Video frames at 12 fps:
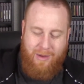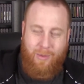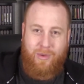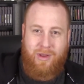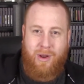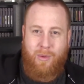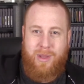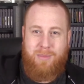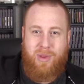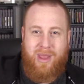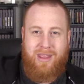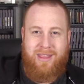We
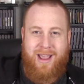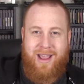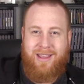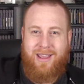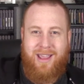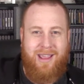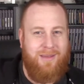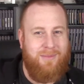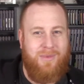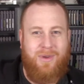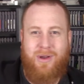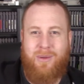played that
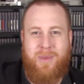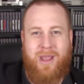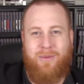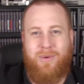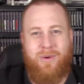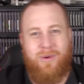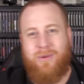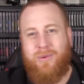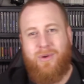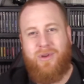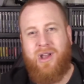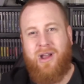game, oh man, we
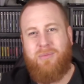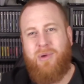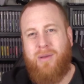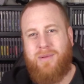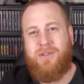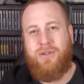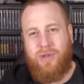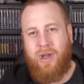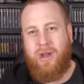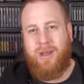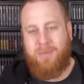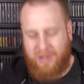were young, probably too
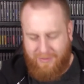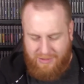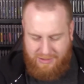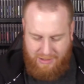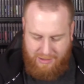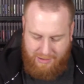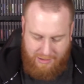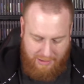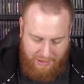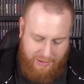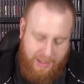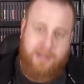young. I believe
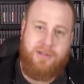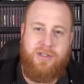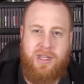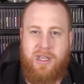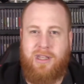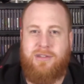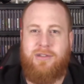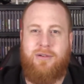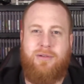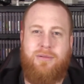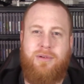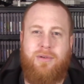it's teen,
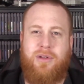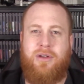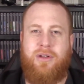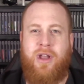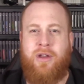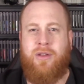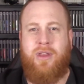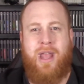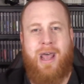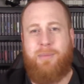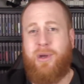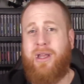so we were a little younger than
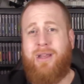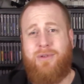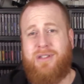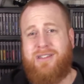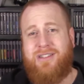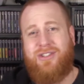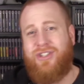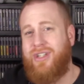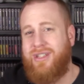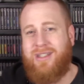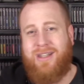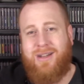that, but it
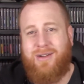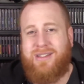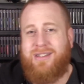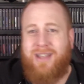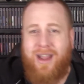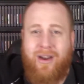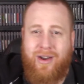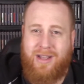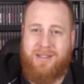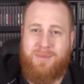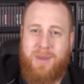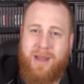scared
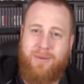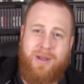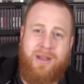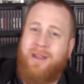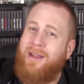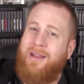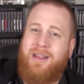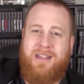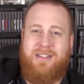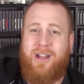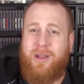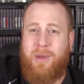us, man. We
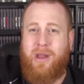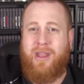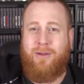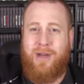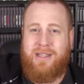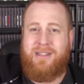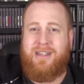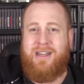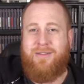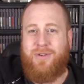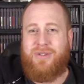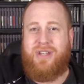talk about like Resident
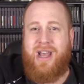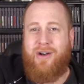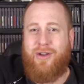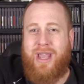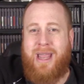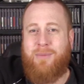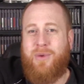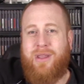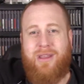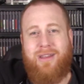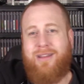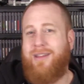Evil style game.
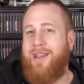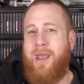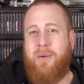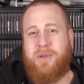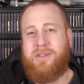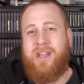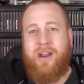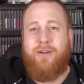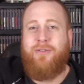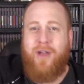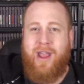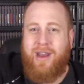It was
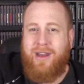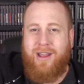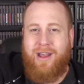terrifying,